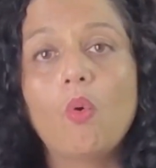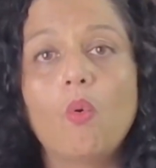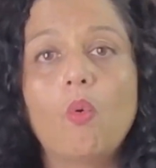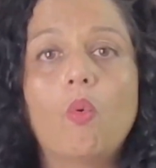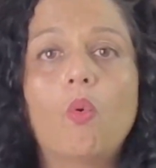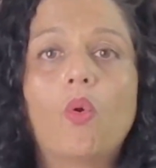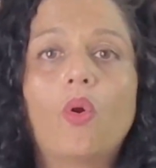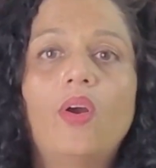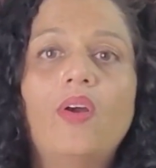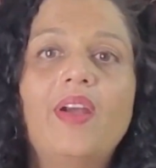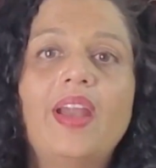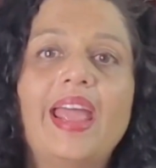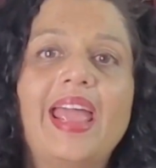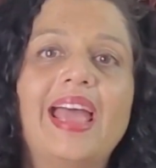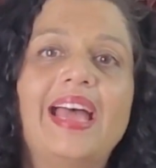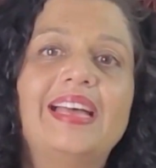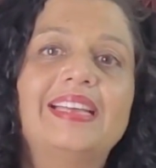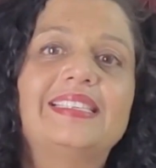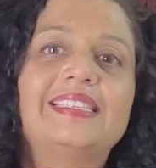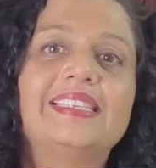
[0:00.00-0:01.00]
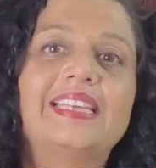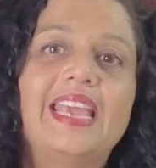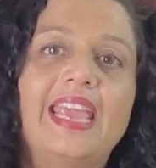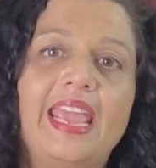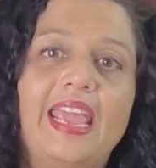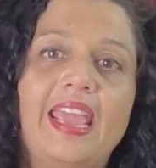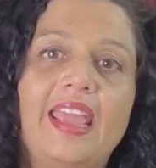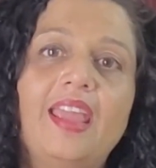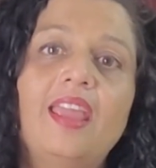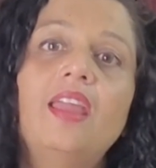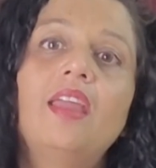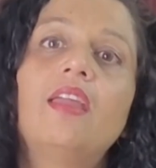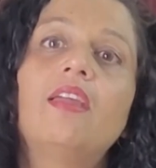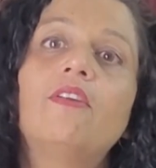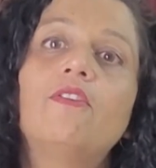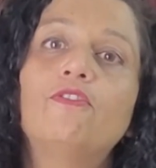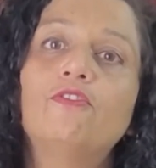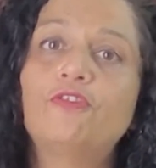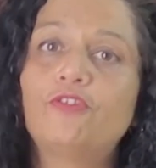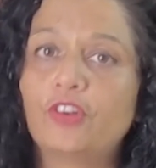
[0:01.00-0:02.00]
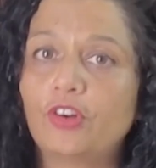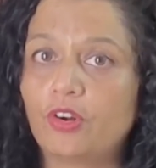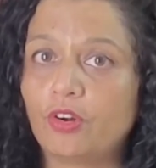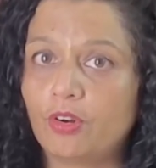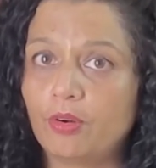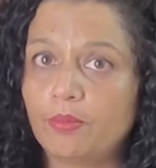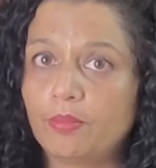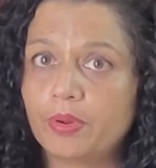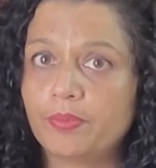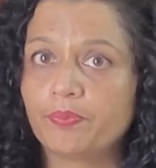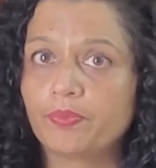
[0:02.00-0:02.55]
or as a verb.